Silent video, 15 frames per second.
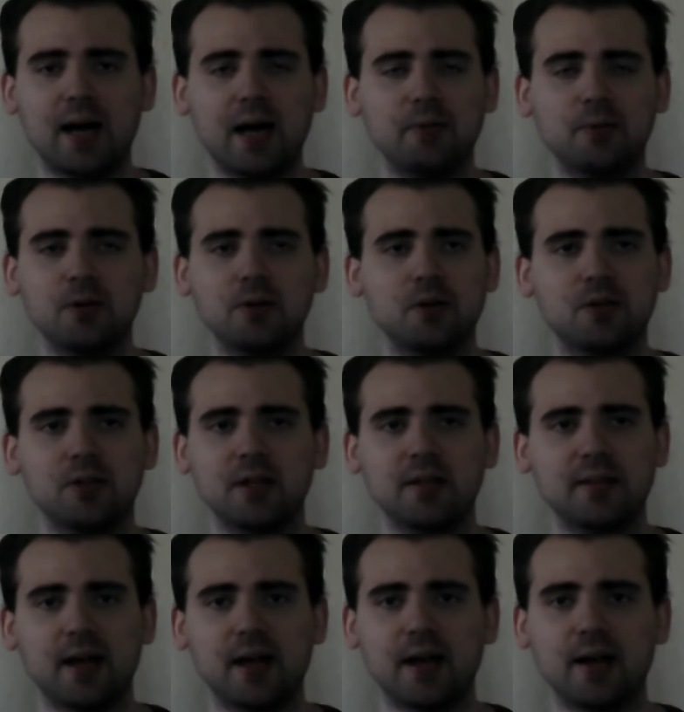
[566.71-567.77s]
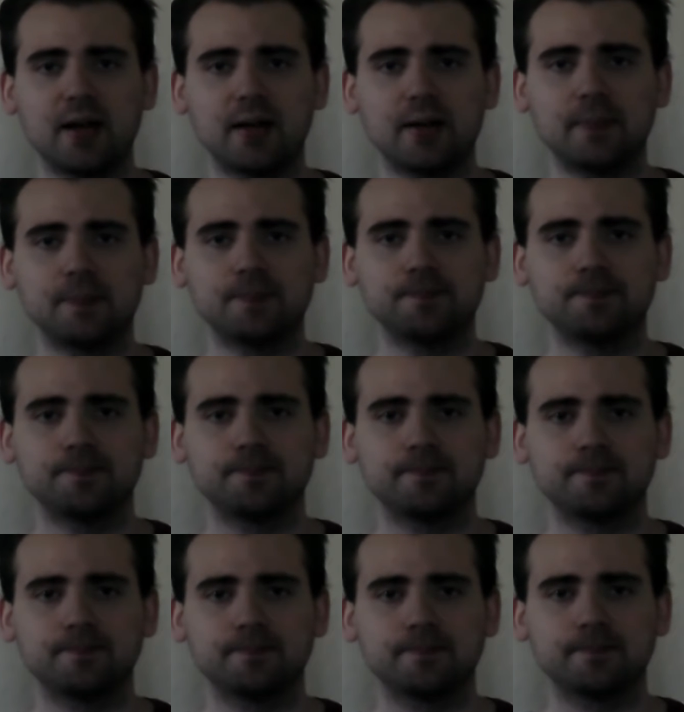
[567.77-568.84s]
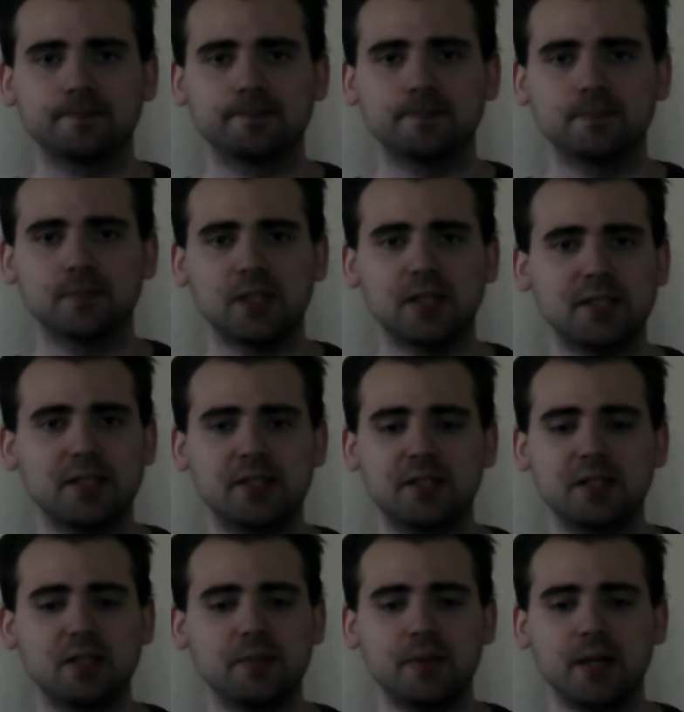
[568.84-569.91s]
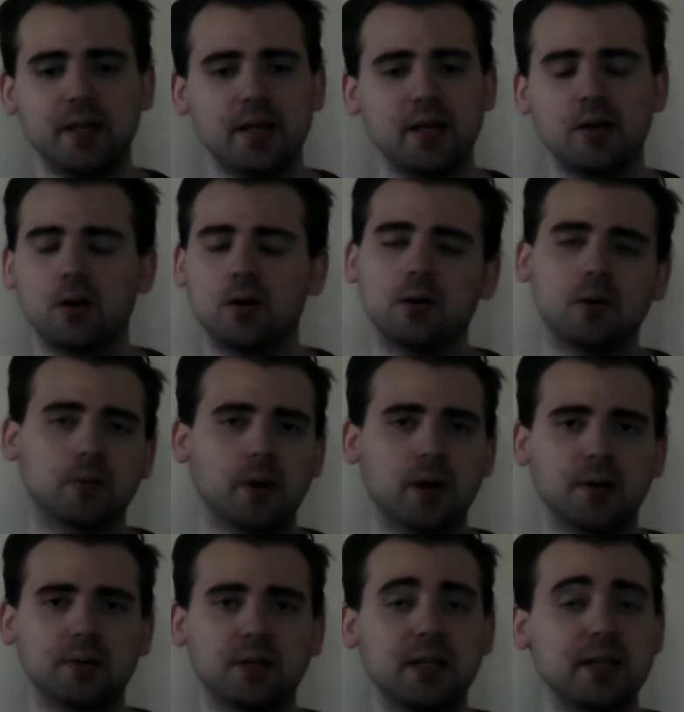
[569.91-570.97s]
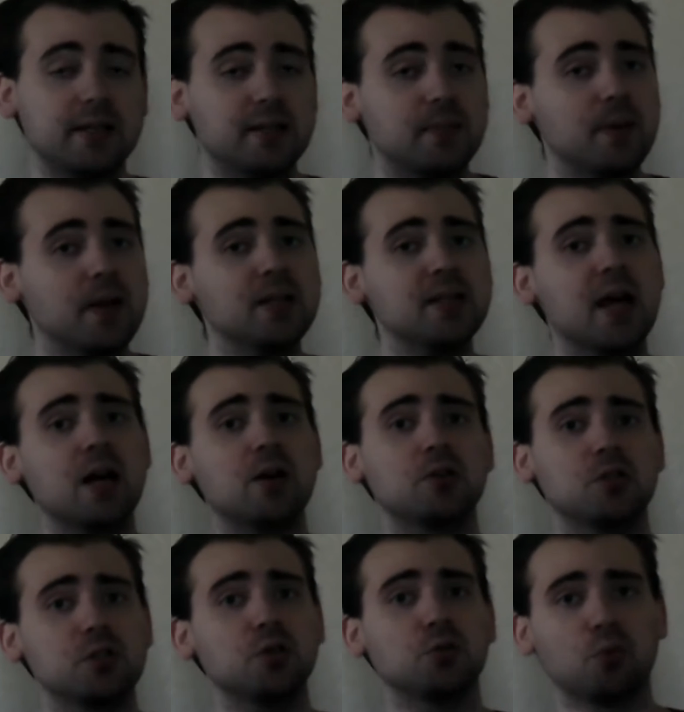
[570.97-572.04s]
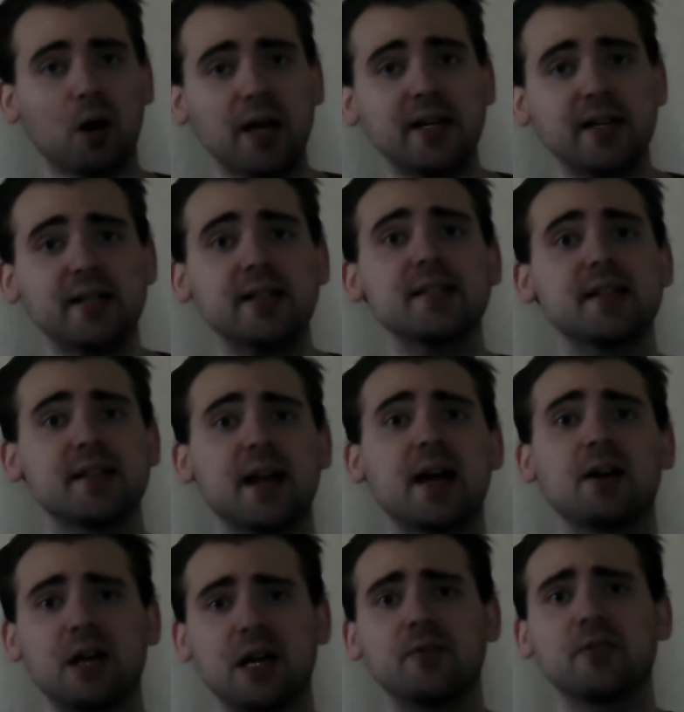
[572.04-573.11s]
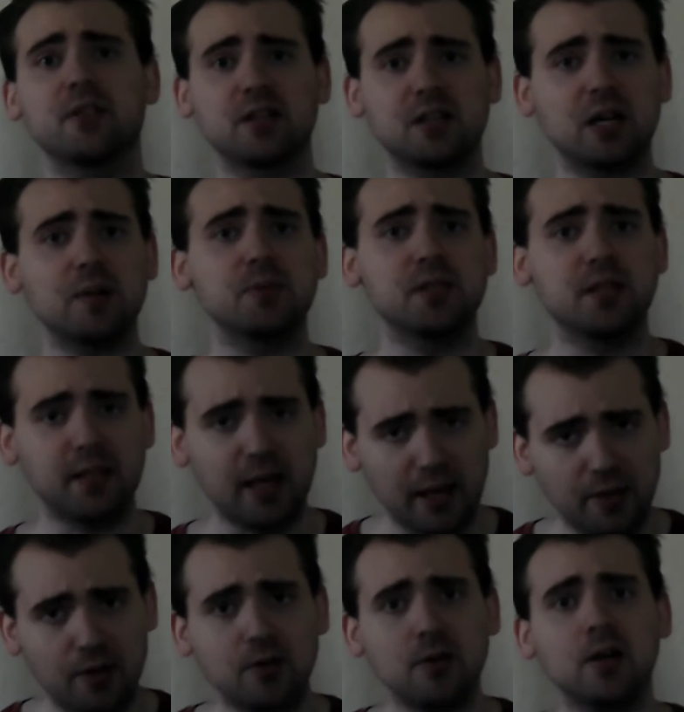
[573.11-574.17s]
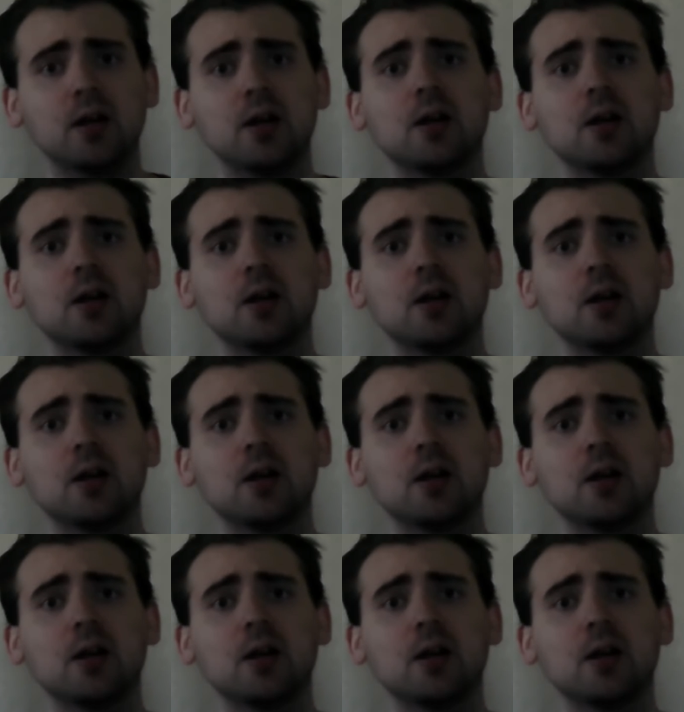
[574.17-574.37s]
I really think that it's just going to be a hit all around. And it depends how good the writing is and how everything comes together.